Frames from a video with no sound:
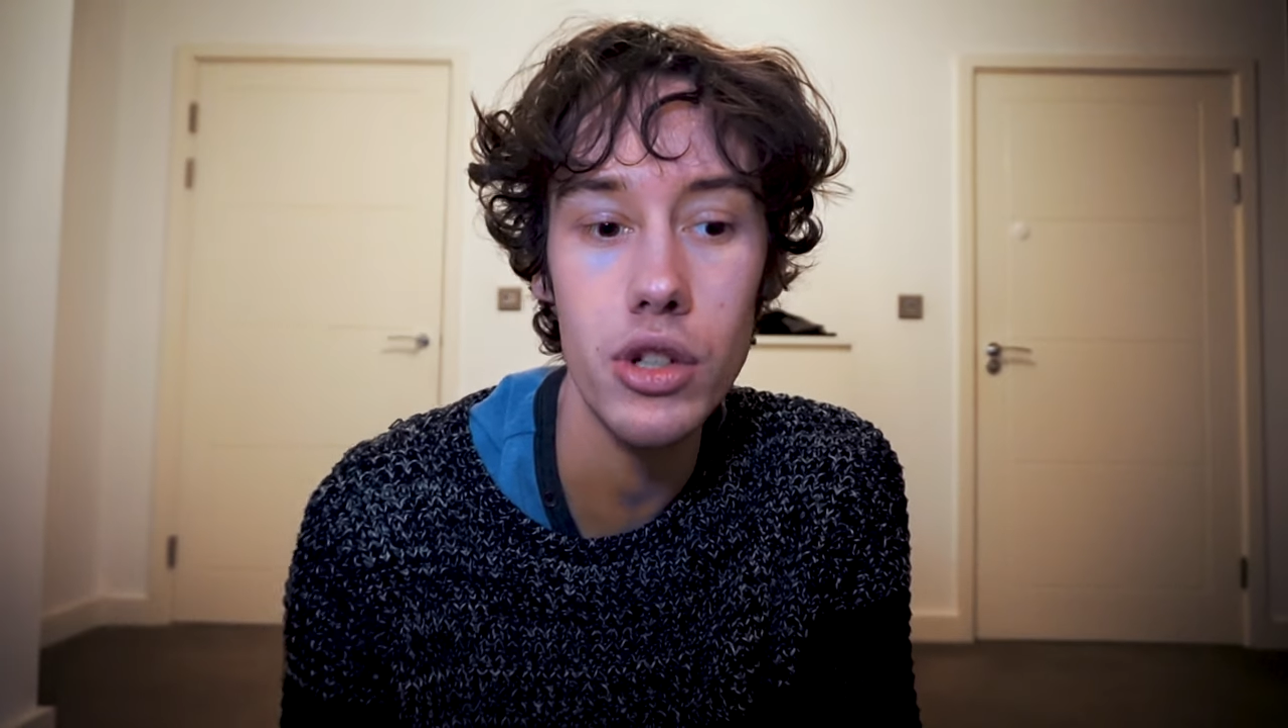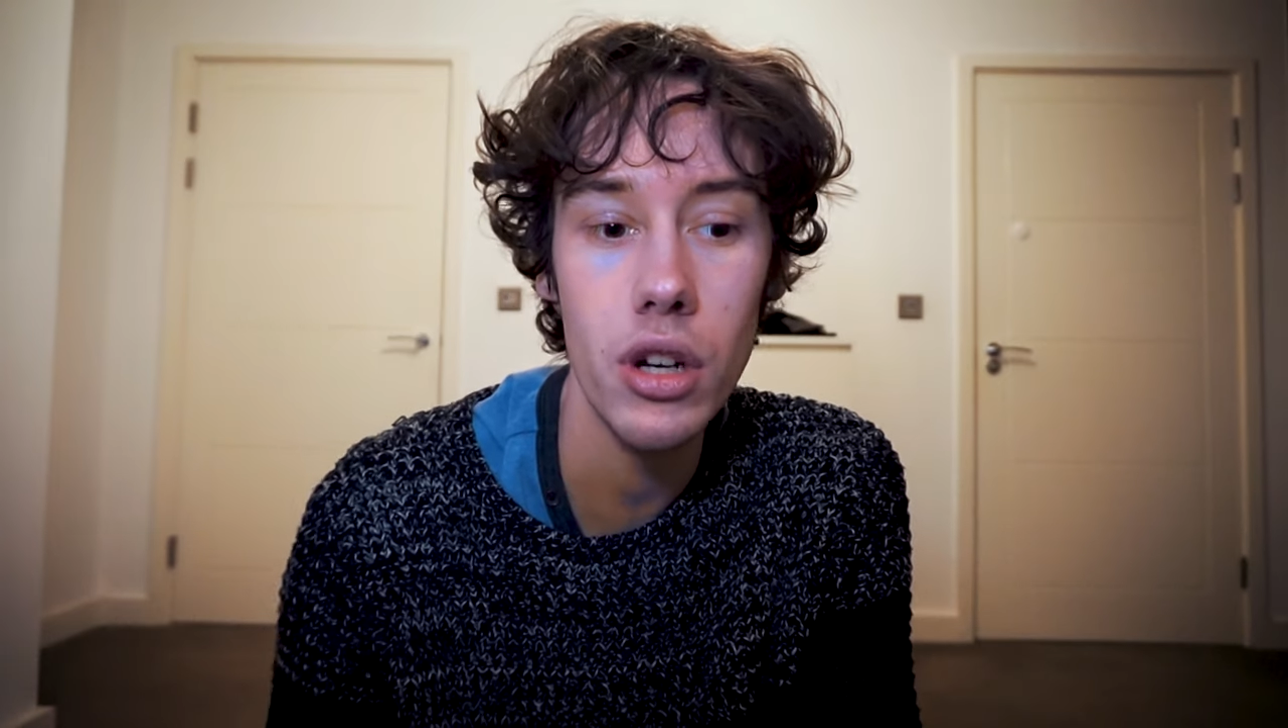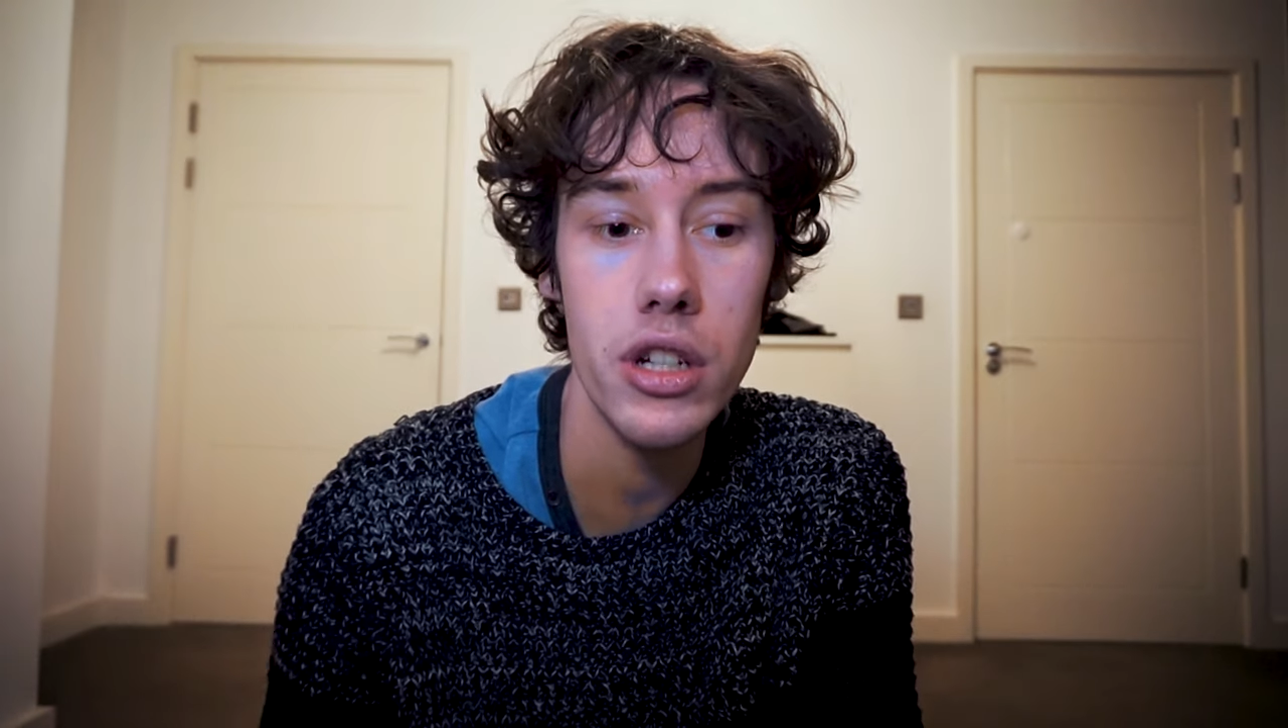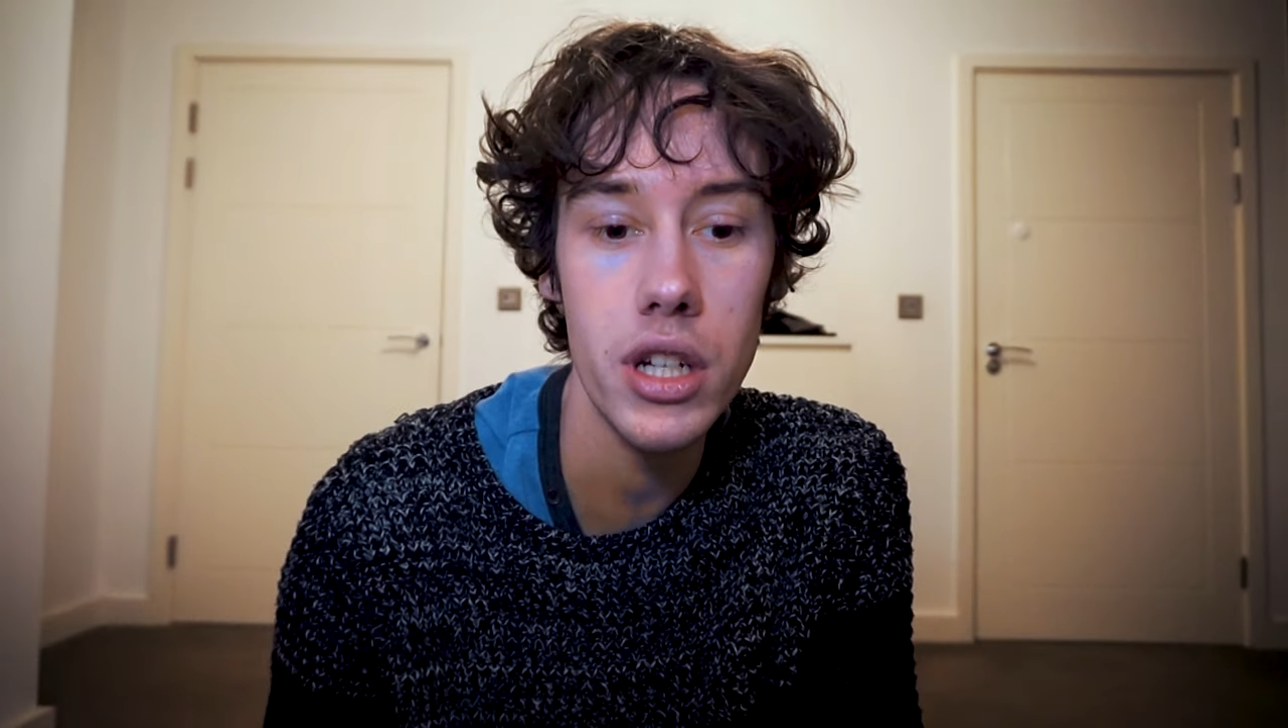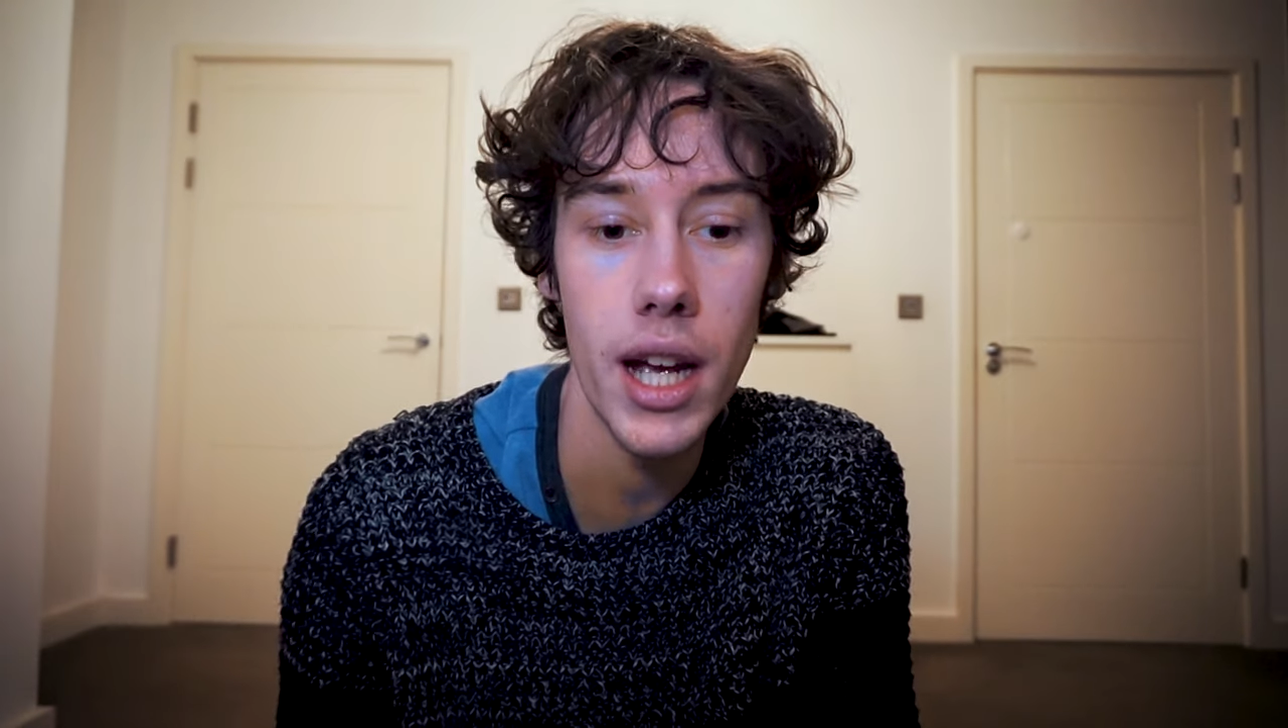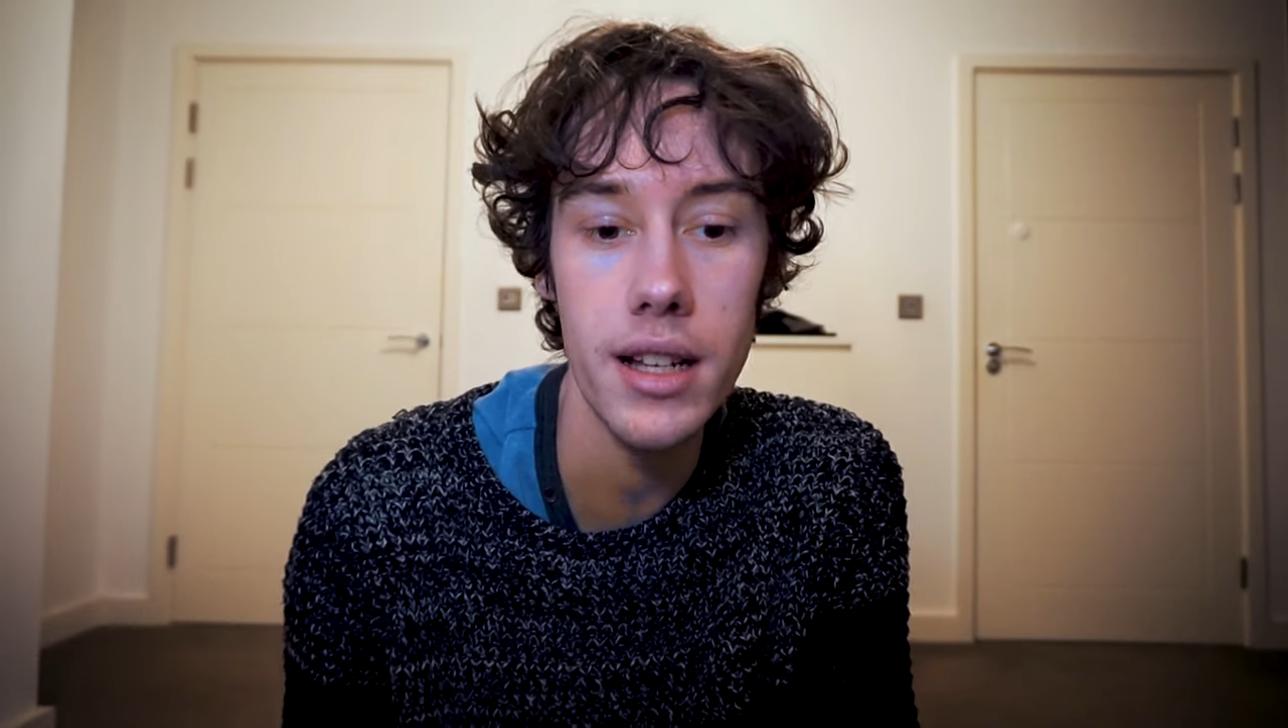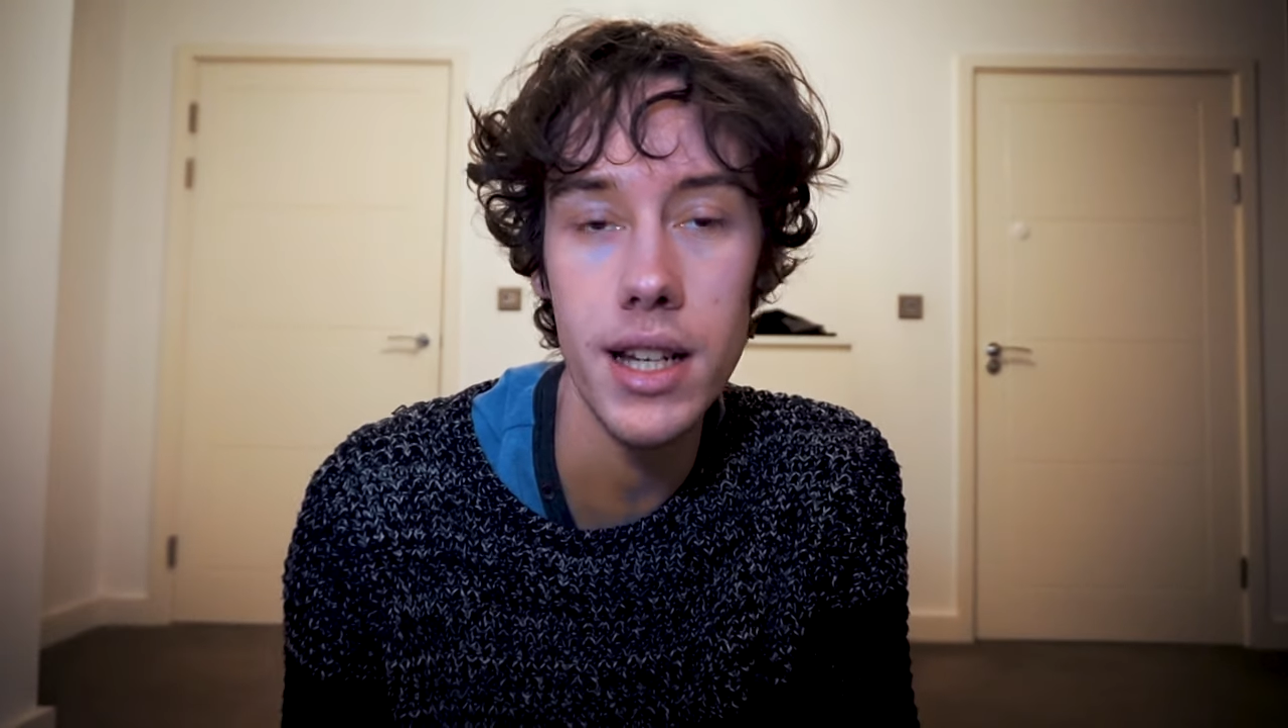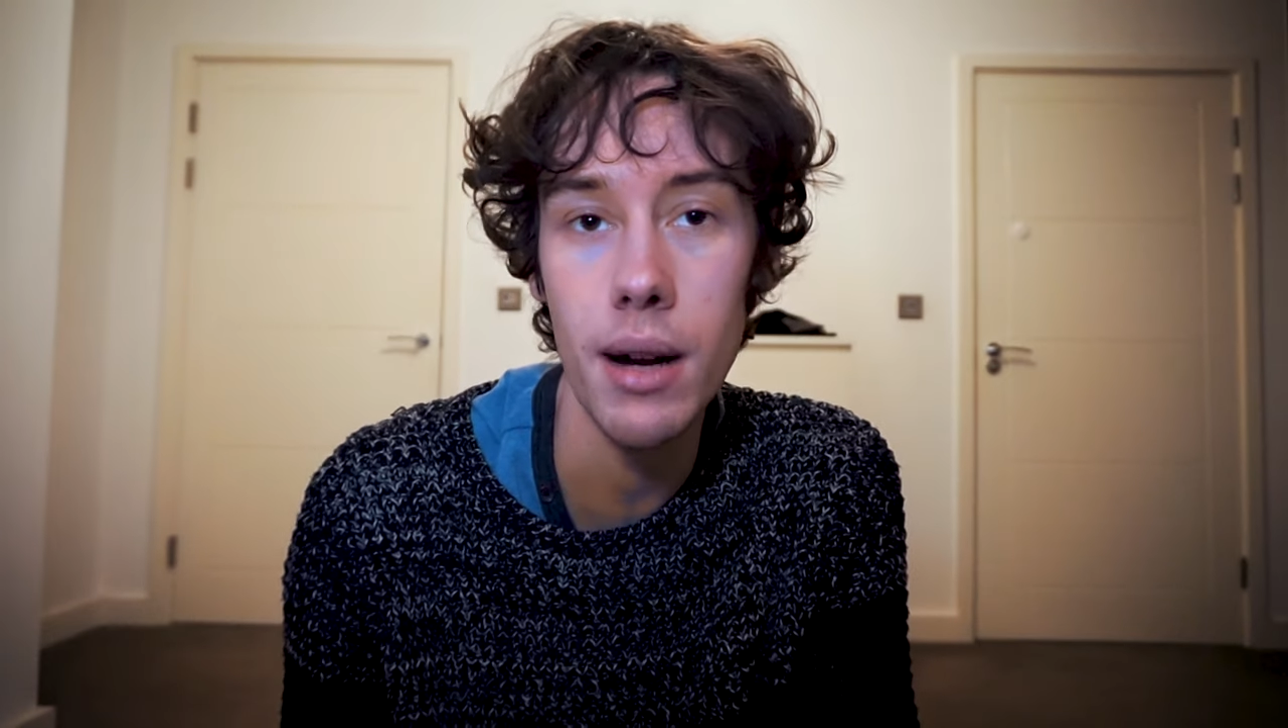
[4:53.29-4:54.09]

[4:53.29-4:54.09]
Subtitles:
such as